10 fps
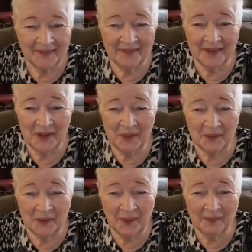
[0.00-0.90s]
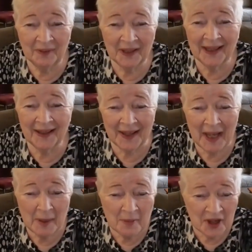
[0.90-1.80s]
So you have a little
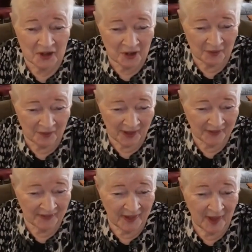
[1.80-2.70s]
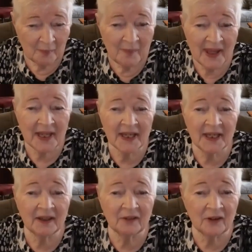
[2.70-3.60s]
image of us
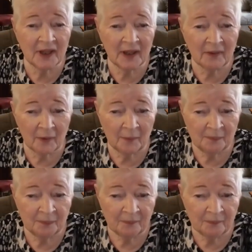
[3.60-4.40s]
making it together.